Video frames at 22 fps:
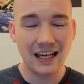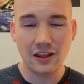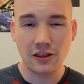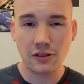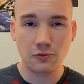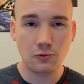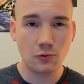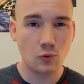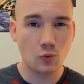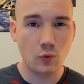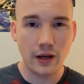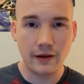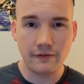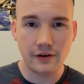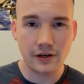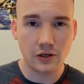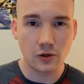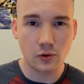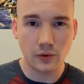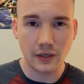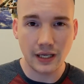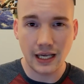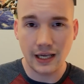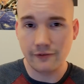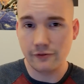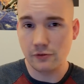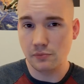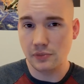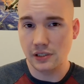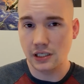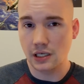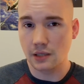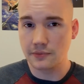get through Wave Echo
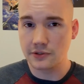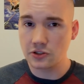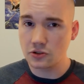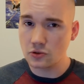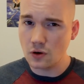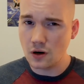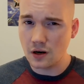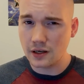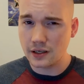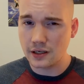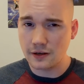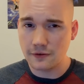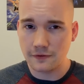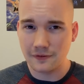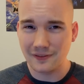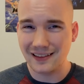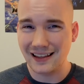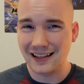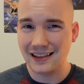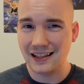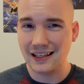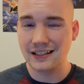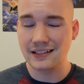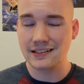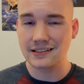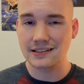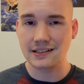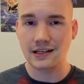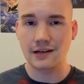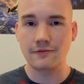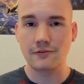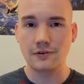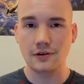Cave and become strong enough that they
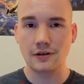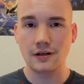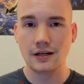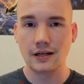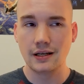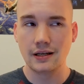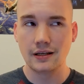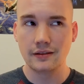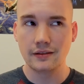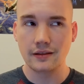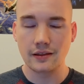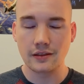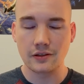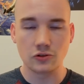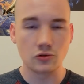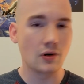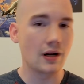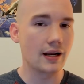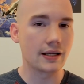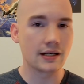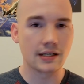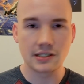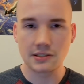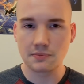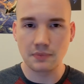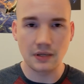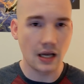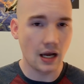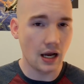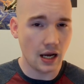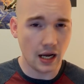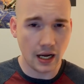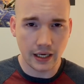discover that the dragon is
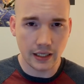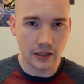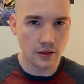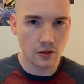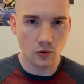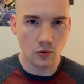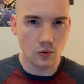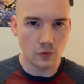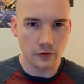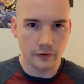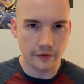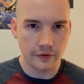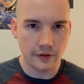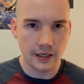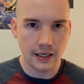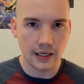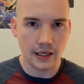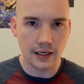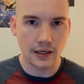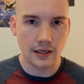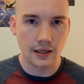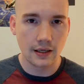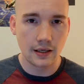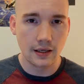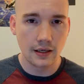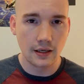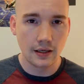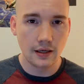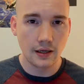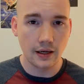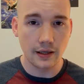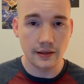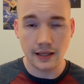behind the whole thing.
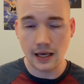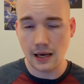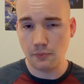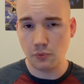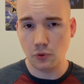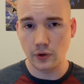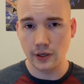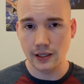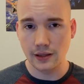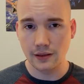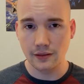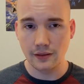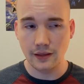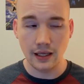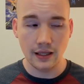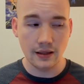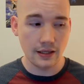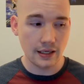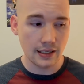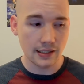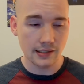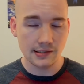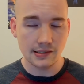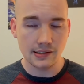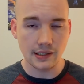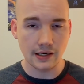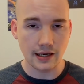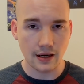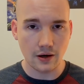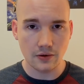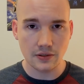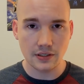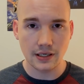At that point, then they can
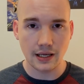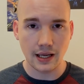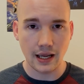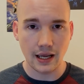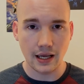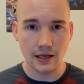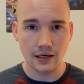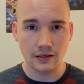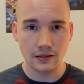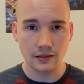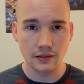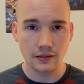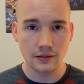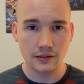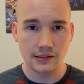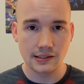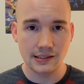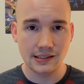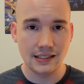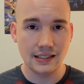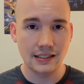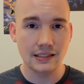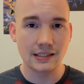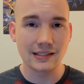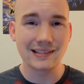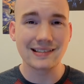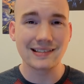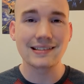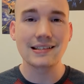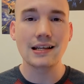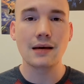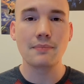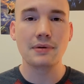set out and seek
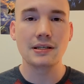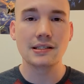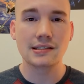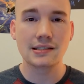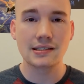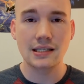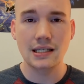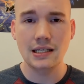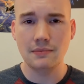to stop his